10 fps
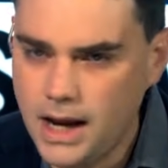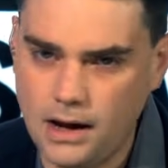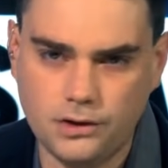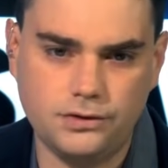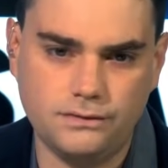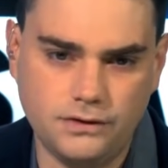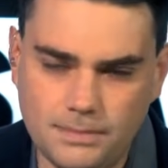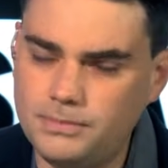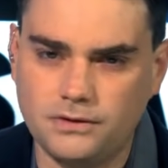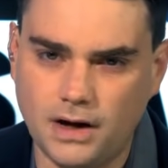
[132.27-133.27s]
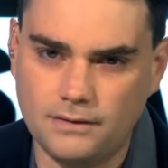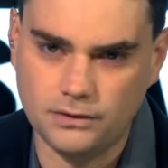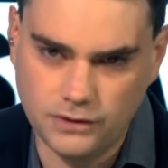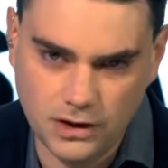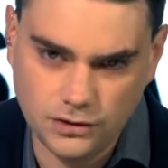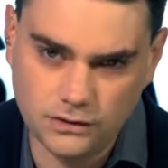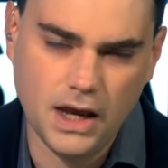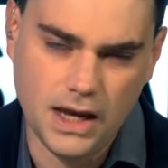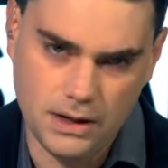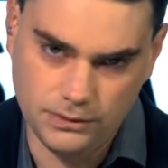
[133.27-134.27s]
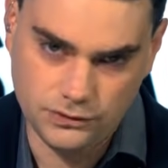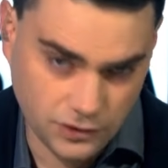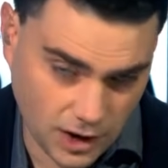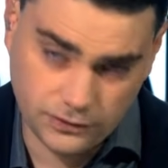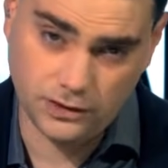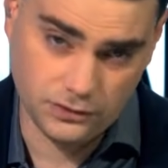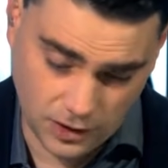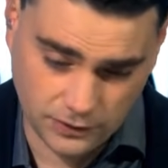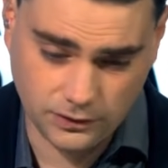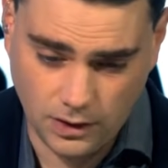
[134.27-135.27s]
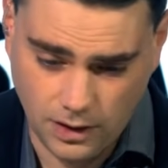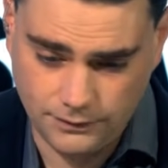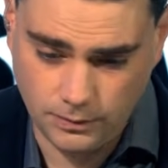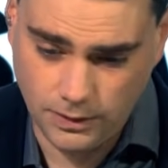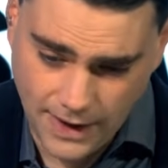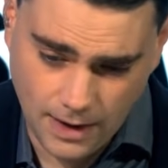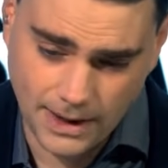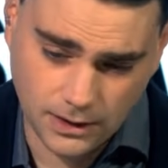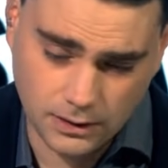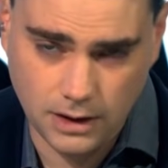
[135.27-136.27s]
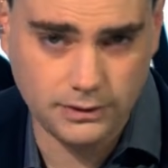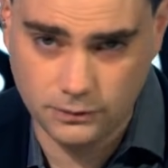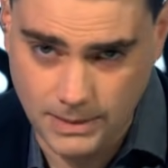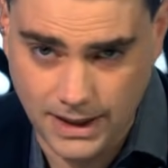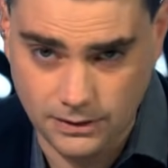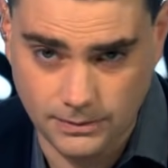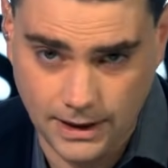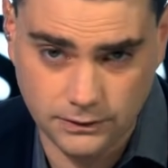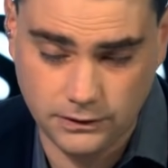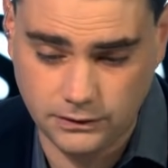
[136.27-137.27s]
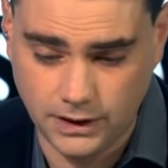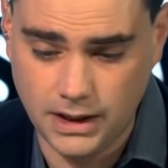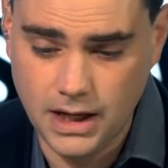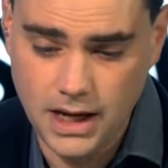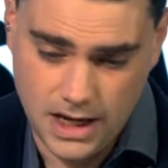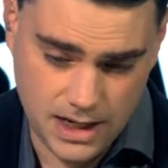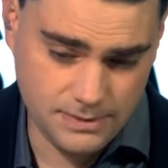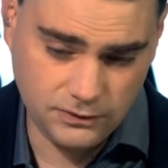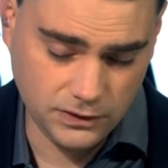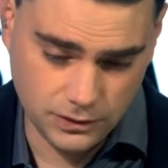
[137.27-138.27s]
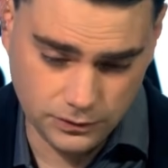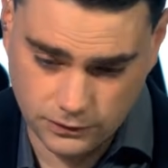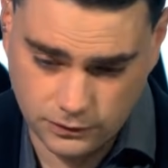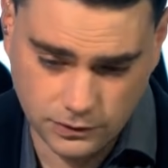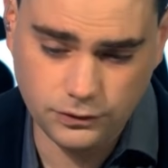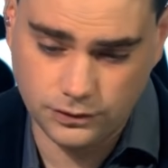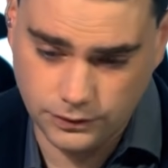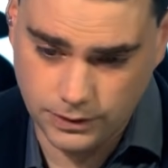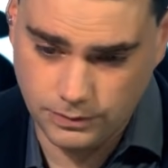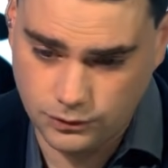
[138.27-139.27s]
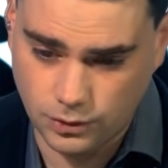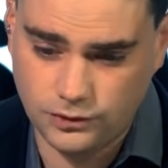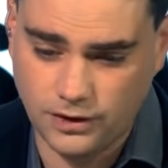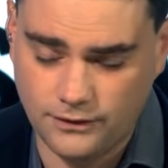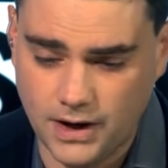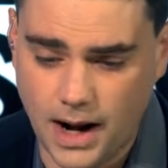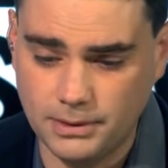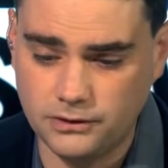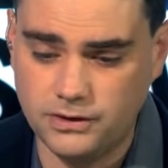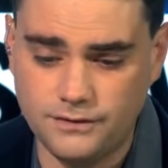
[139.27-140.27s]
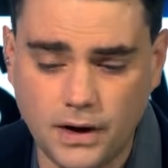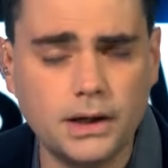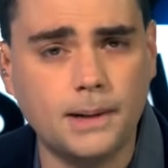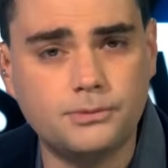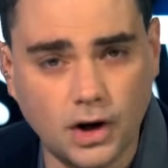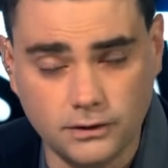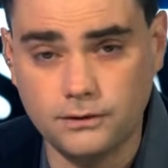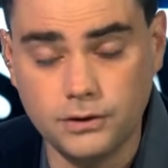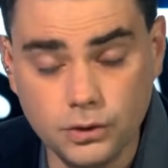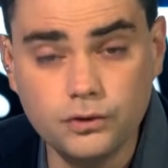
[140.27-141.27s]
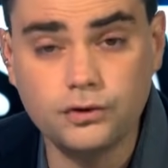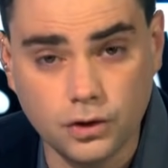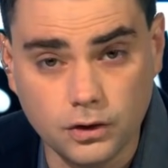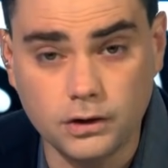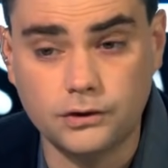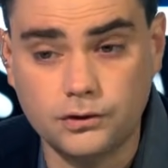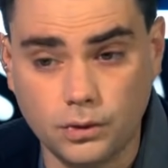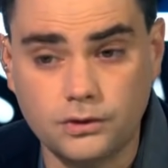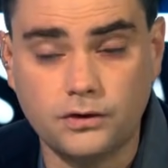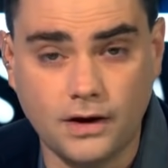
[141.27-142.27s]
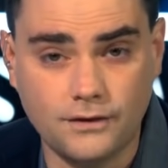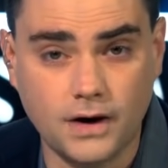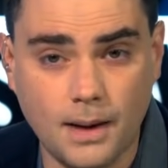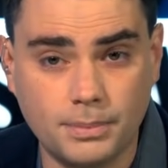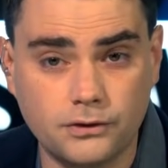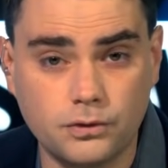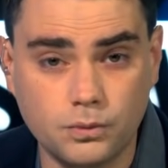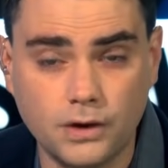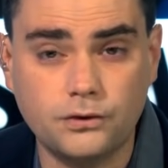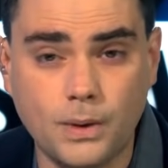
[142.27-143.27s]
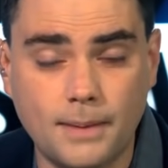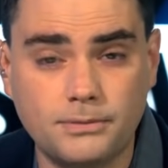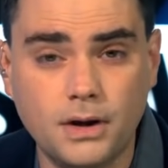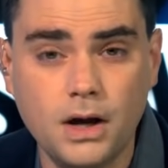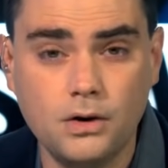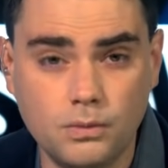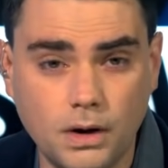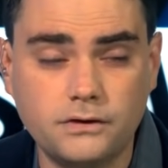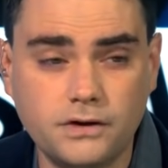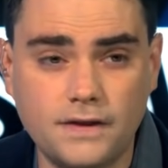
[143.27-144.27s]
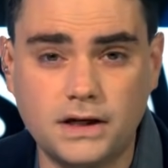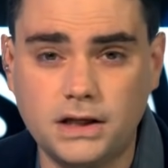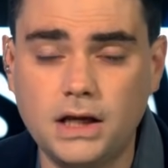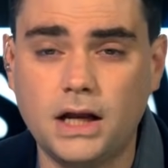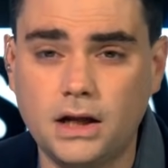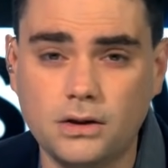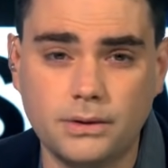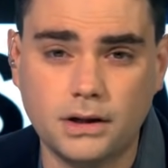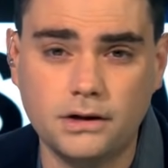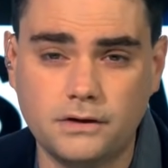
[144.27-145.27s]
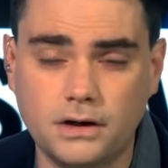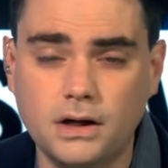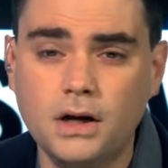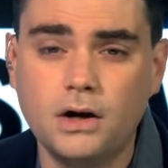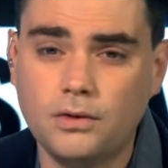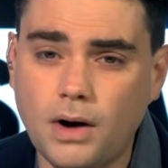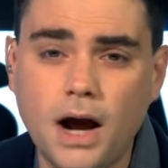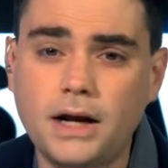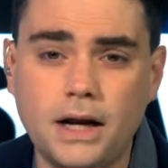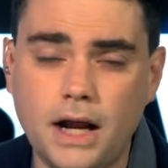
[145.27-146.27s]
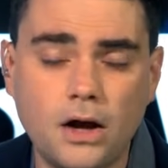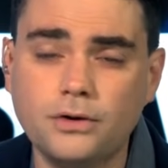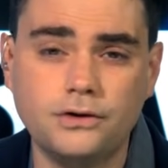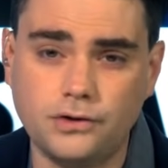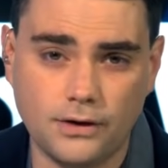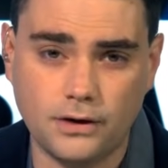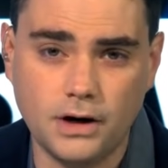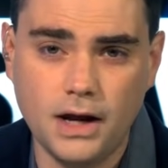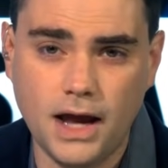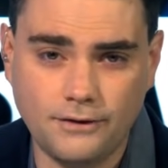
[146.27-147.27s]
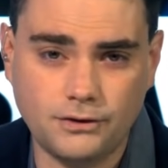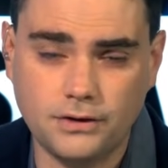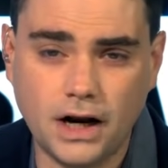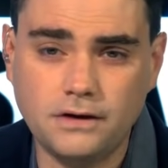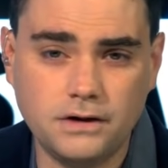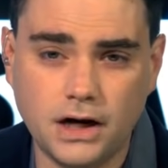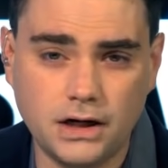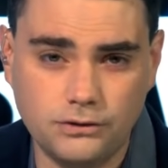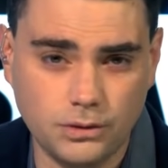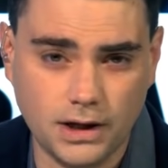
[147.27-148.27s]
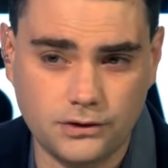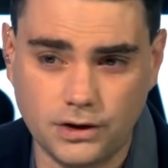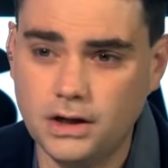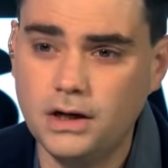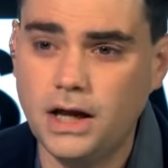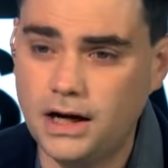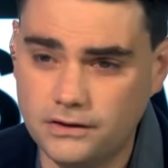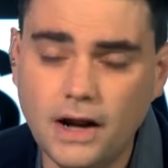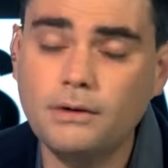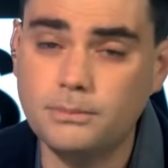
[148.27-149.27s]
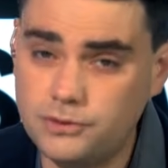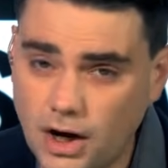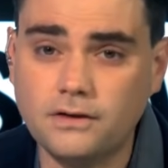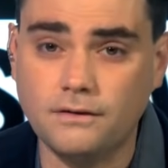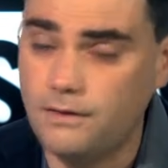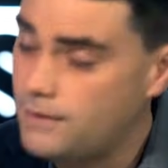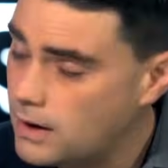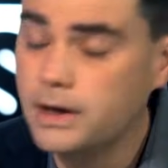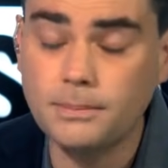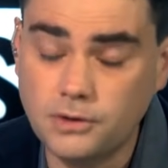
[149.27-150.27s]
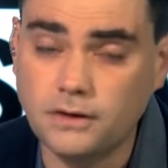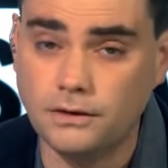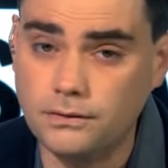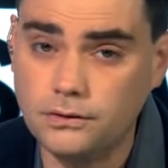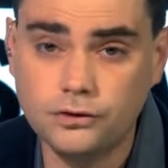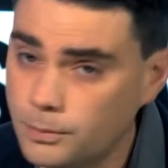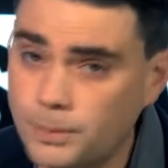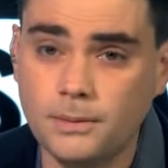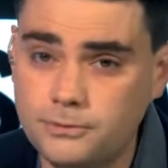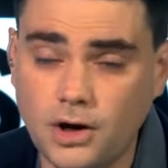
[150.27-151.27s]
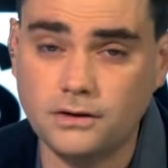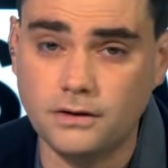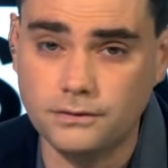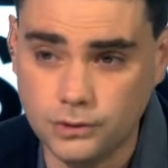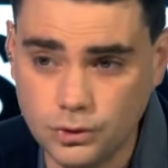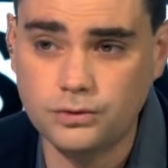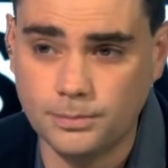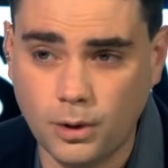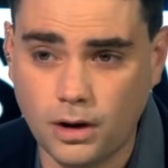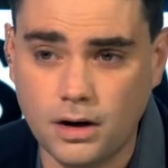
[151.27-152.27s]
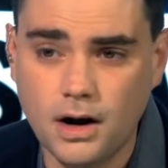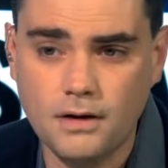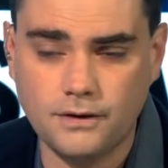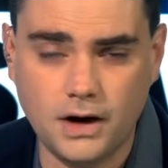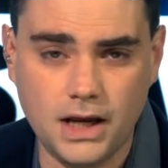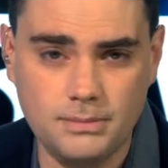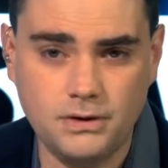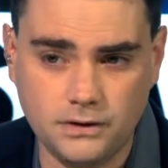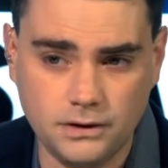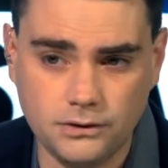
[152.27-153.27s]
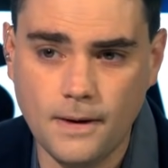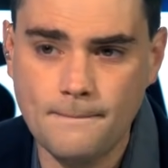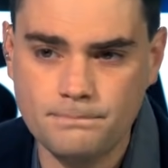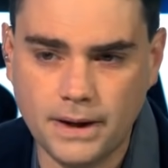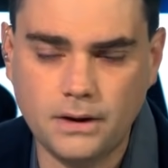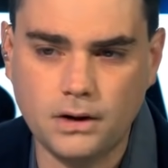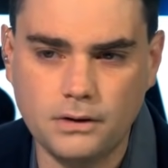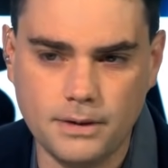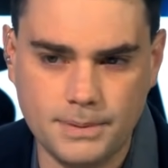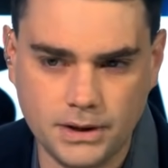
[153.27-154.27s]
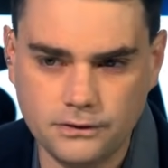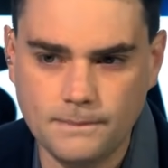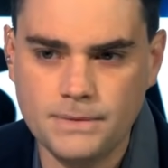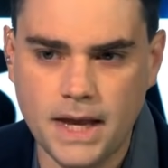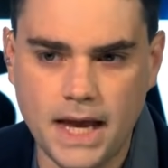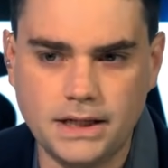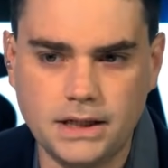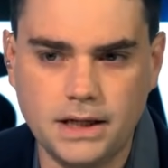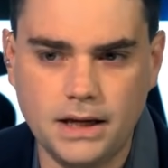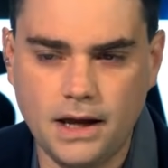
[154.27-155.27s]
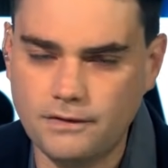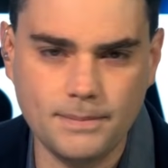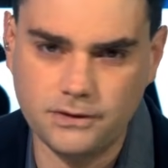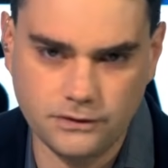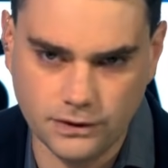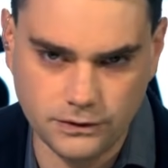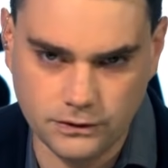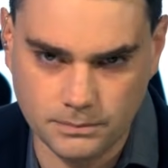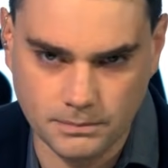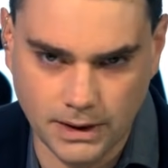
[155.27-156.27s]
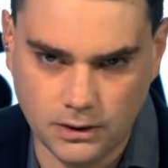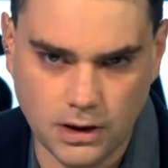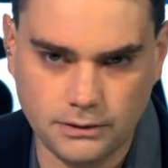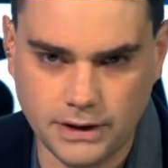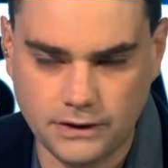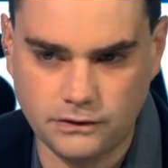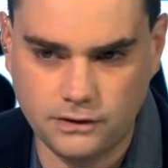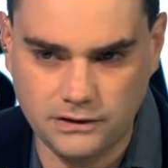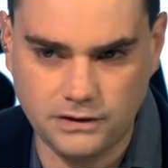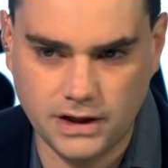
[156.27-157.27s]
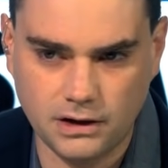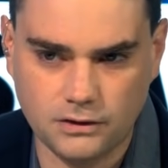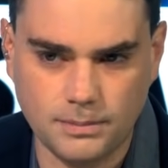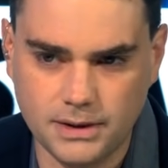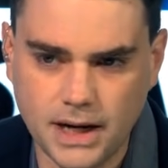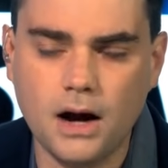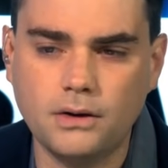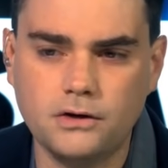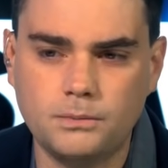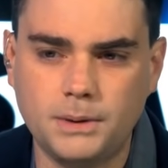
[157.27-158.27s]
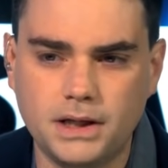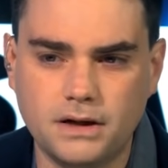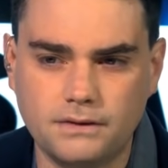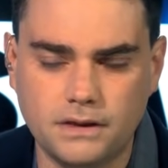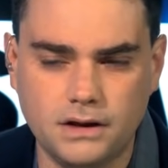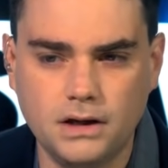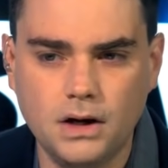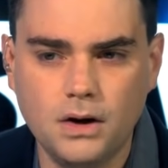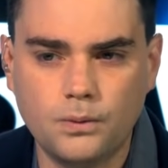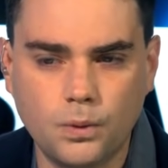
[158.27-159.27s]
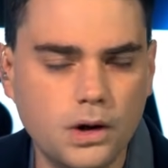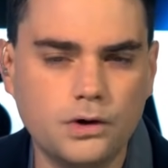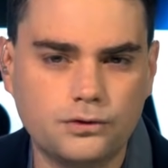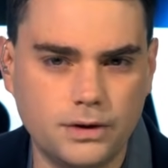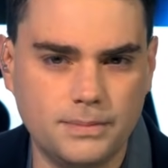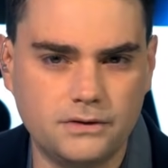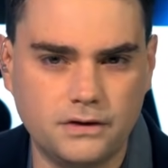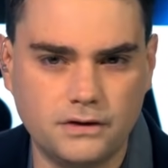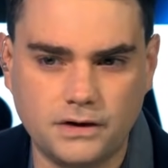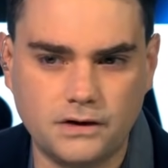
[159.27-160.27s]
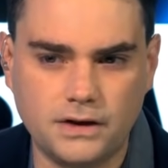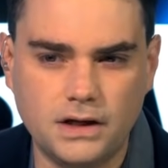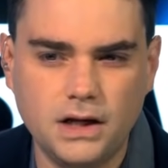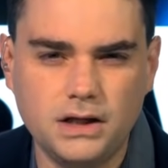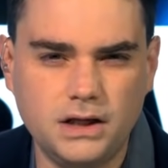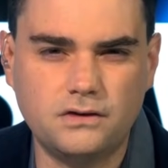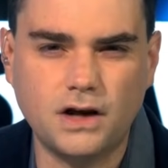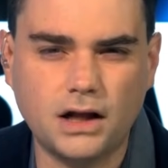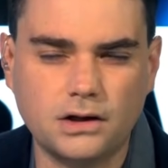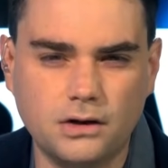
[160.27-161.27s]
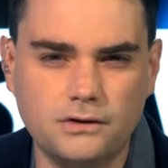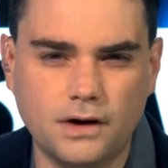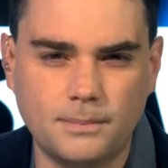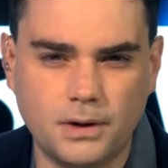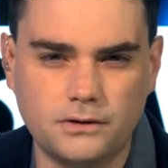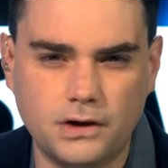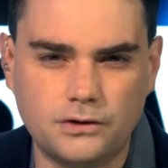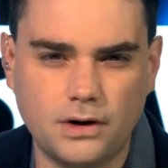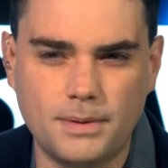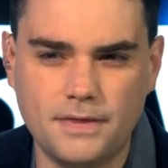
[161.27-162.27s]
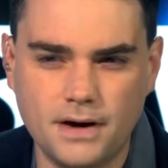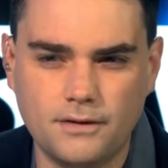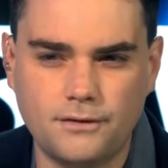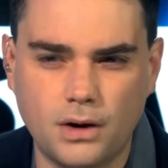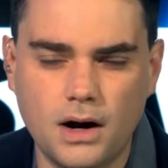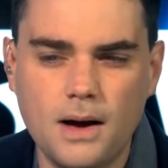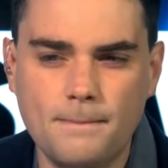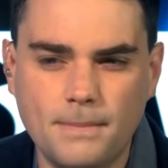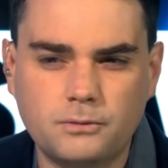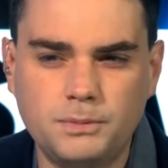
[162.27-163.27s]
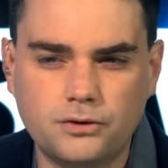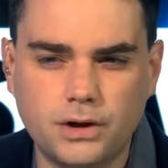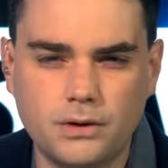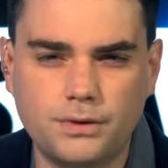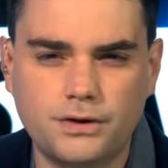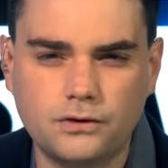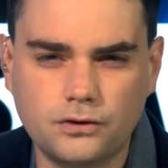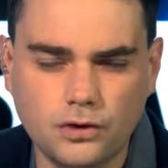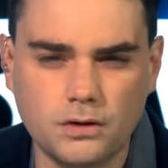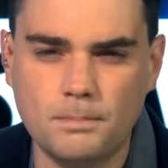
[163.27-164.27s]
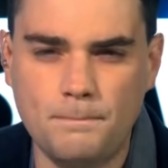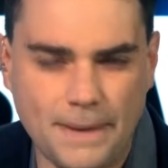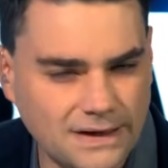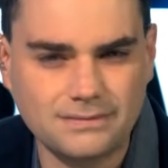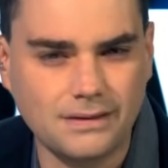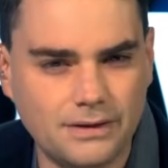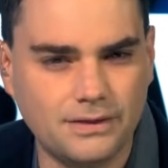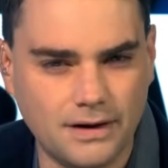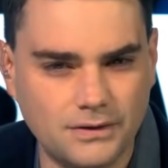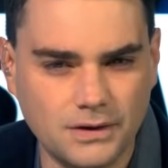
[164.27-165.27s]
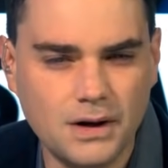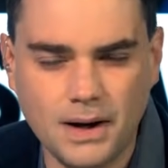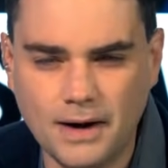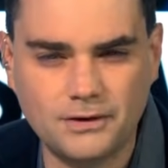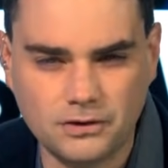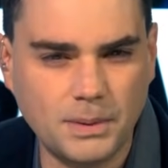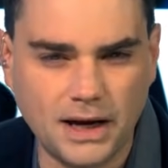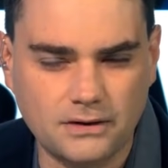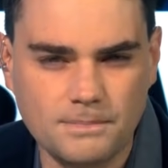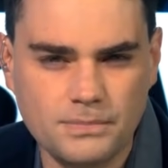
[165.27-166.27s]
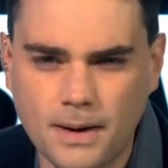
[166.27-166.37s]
How could she have taped these conversations? It was just, just awful. Well, now Michael Cohen is making the rounds. He is on ABC News exclusively with George Stephanopoulos, the very objective news journalist George Stephanopoulos, who once wept, who once said that he and Hillary Clinton cried and held each other after the 1992 election, and is now an objective, very objective, super objective news reporter for ABC News. Michael Cohen appears, and everybody still sees Michael Cohen as a sleazy character, but now he's being given the royal treatment in the sense that he's got the goods on President Trump and therefore must be treated with a certain baseline level of respect.